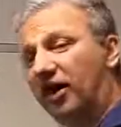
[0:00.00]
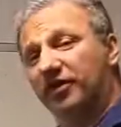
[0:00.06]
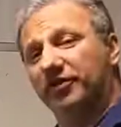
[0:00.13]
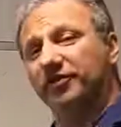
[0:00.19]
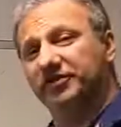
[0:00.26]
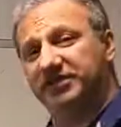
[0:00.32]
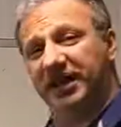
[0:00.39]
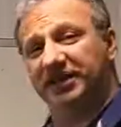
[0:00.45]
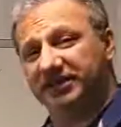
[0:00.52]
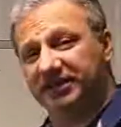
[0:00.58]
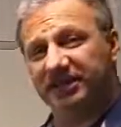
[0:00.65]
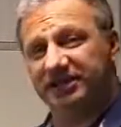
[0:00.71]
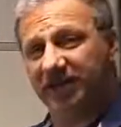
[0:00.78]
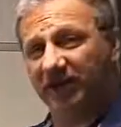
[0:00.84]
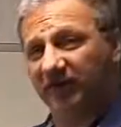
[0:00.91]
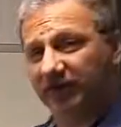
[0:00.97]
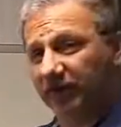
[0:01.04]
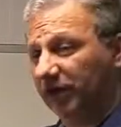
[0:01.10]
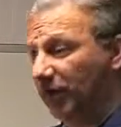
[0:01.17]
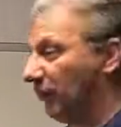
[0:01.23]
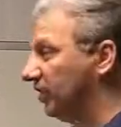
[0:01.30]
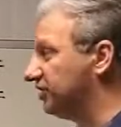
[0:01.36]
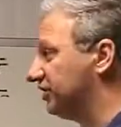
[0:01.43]
other techniques out there, and
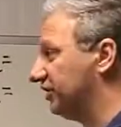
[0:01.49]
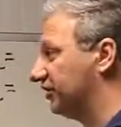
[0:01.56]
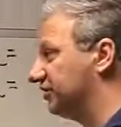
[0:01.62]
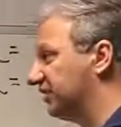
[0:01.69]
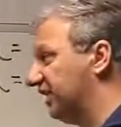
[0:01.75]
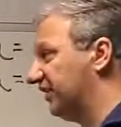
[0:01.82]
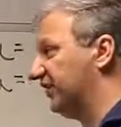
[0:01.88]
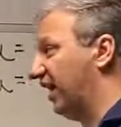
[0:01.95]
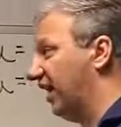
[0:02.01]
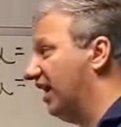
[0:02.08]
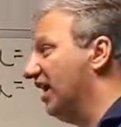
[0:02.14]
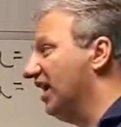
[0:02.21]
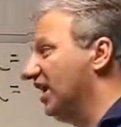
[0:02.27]
I want you to understand that.